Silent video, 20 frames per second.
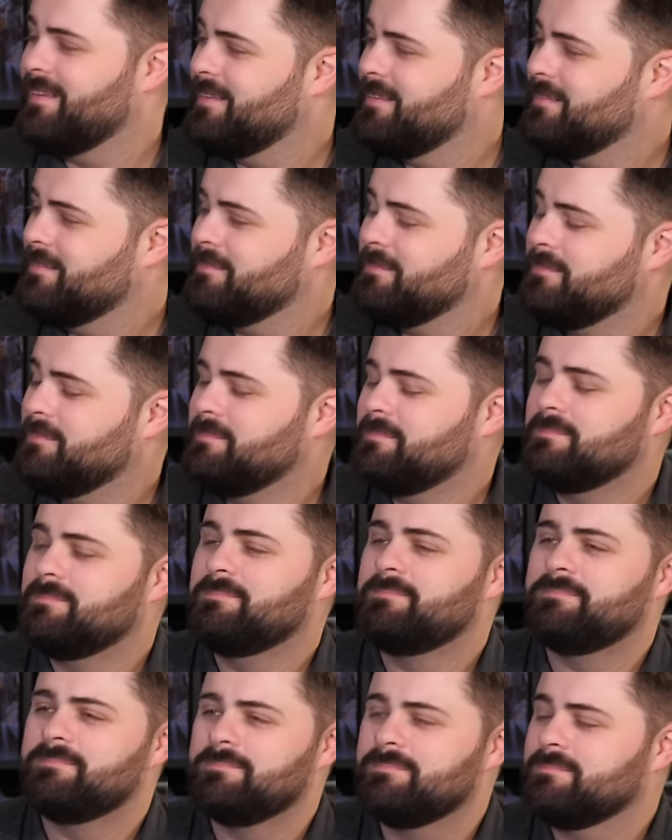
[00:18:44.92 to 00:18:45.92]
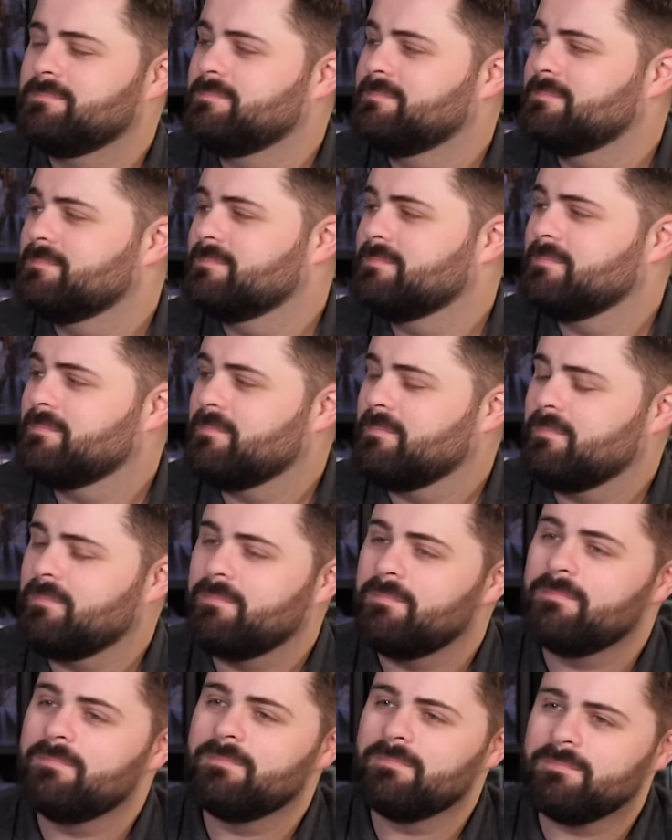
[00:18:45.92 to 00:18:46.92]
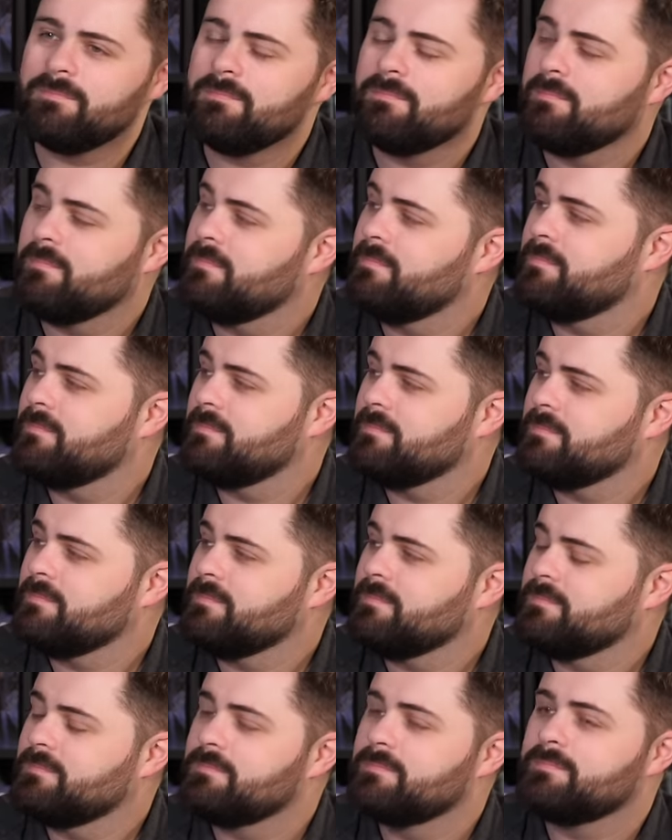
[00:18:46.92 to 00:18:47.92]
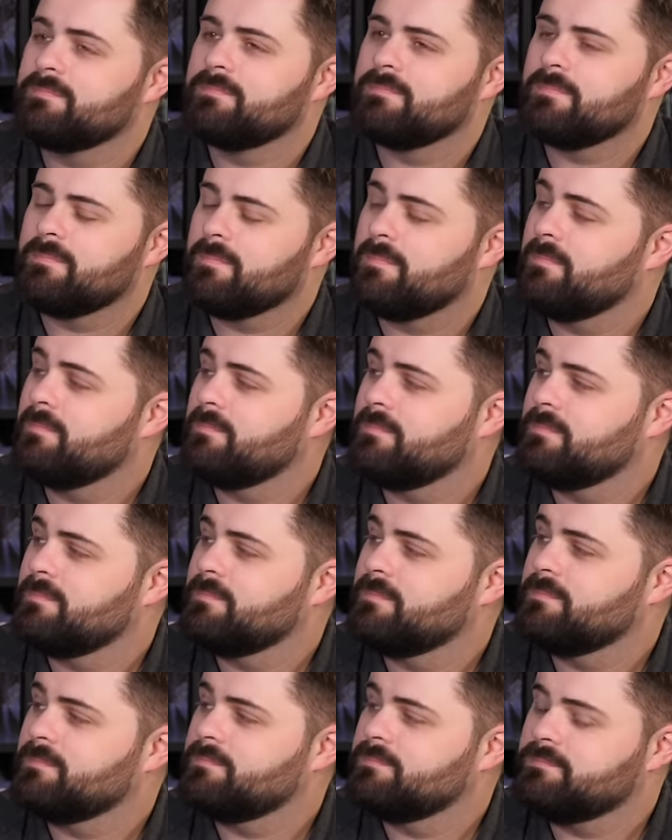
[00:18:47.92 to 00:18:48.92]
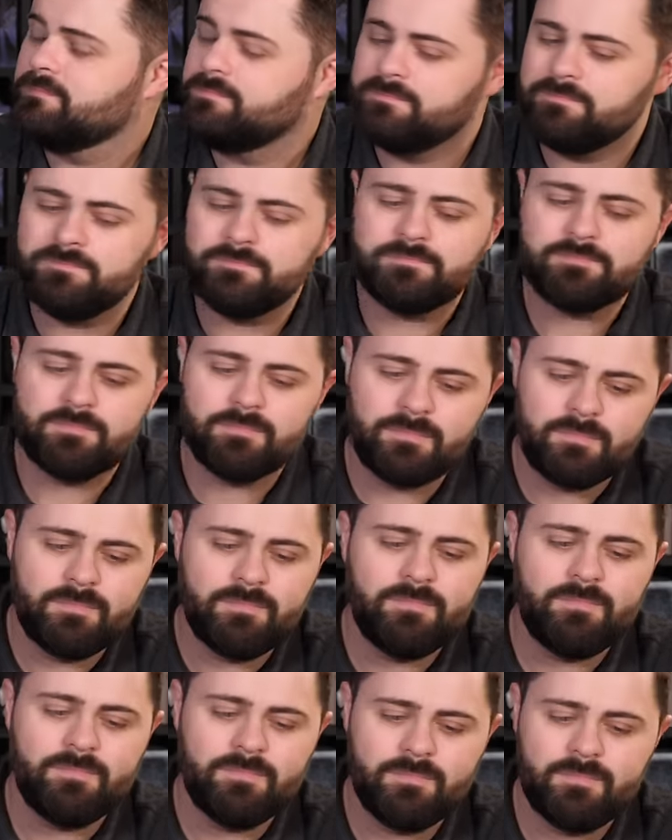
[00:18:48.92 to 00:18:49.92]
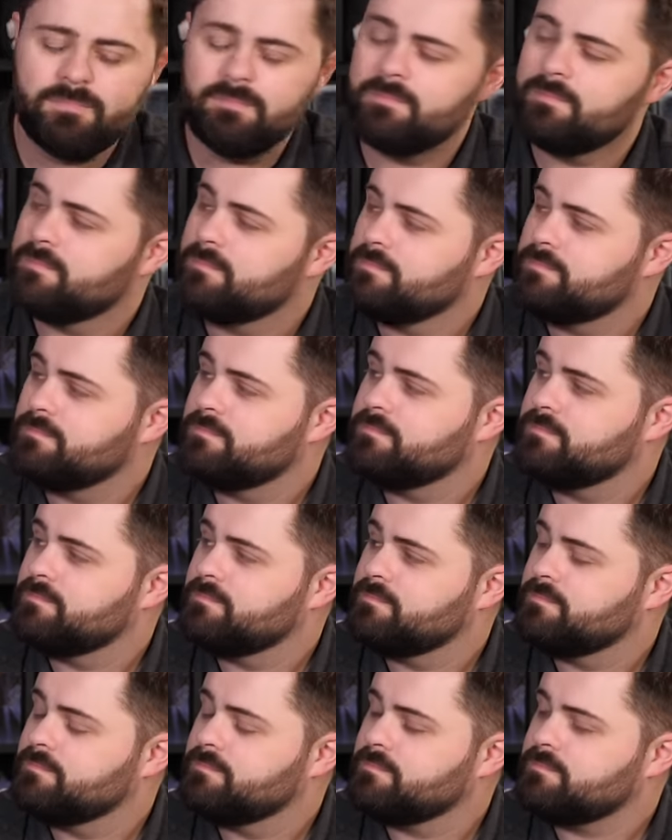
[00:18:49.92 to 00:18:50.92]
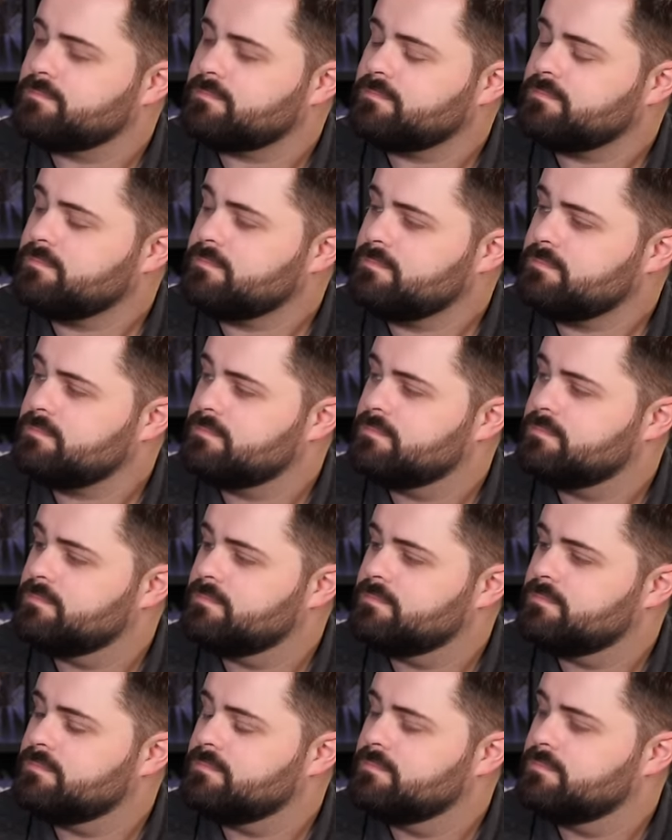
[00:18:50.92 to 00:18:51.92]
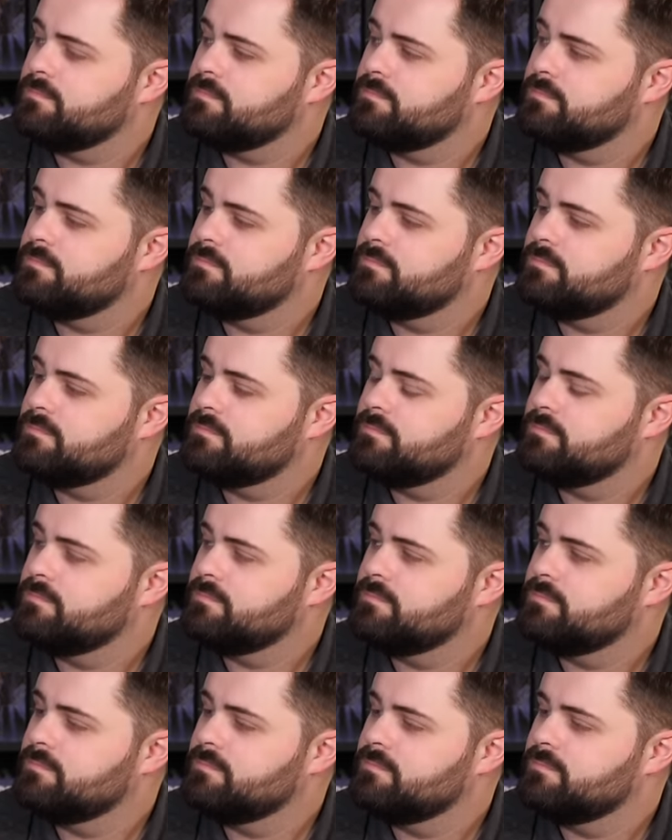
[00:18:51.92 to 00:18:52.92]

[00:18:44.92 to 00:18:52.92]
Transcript: [no speech]